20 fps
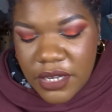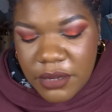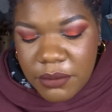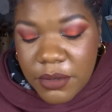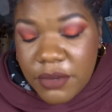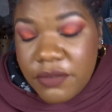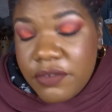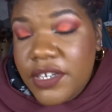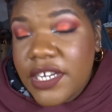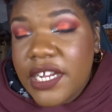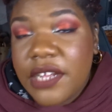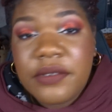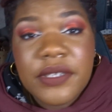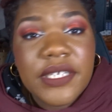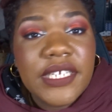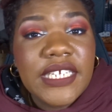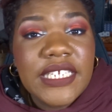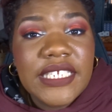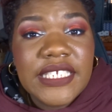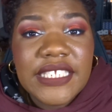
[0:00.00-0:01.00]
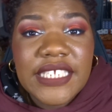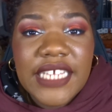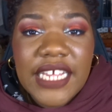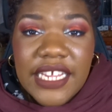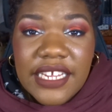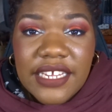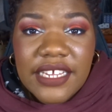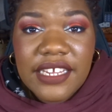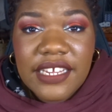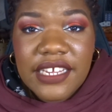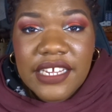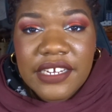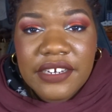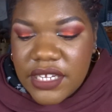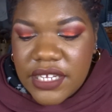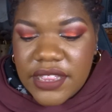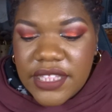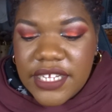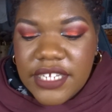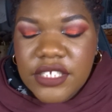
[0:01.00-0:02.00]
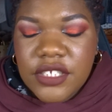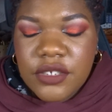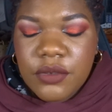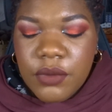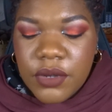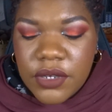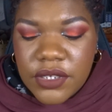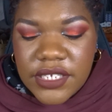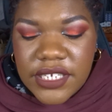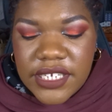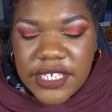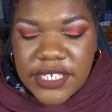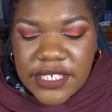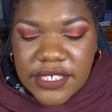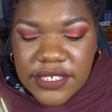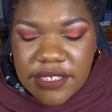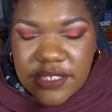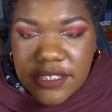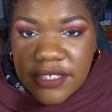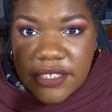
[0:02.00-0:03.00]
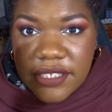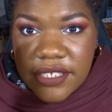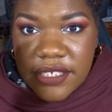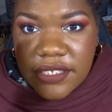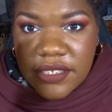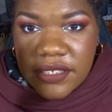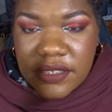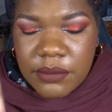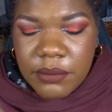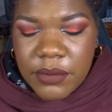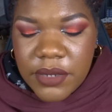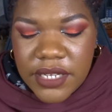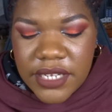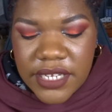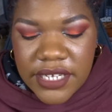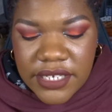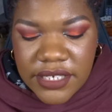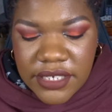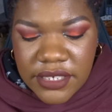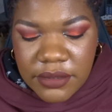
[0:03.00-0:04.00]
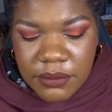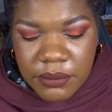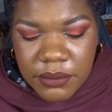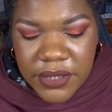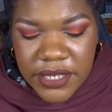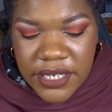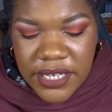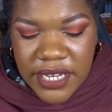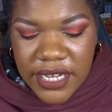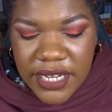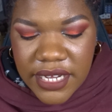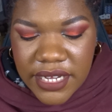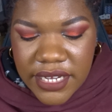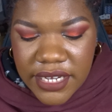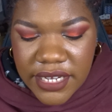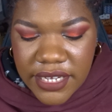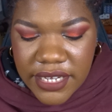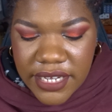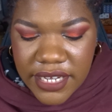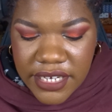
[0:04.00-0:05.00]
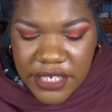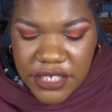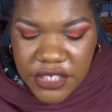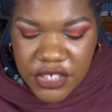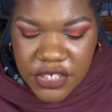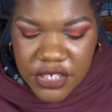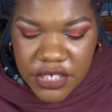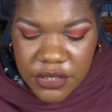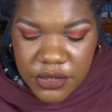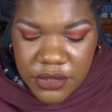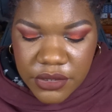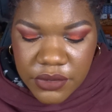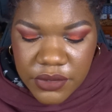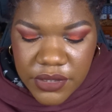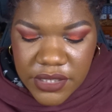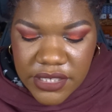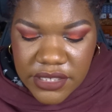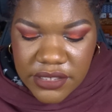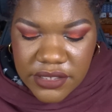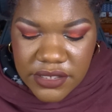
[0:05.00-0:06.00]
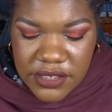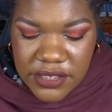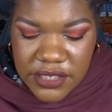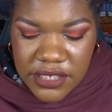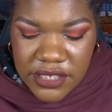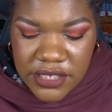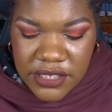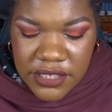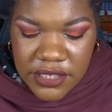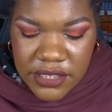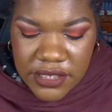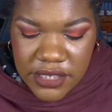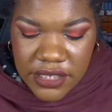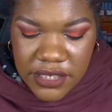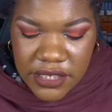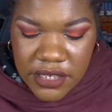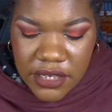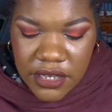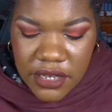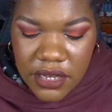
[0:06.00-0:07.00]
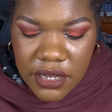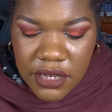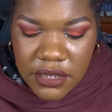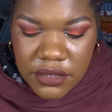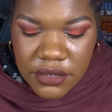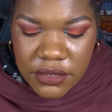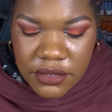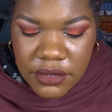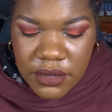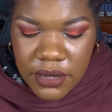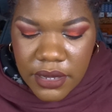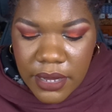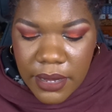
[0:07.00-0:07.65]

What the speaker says: But for now, it's staying here. Next one is this Milani Bella Eye eyeshadow. It's in the color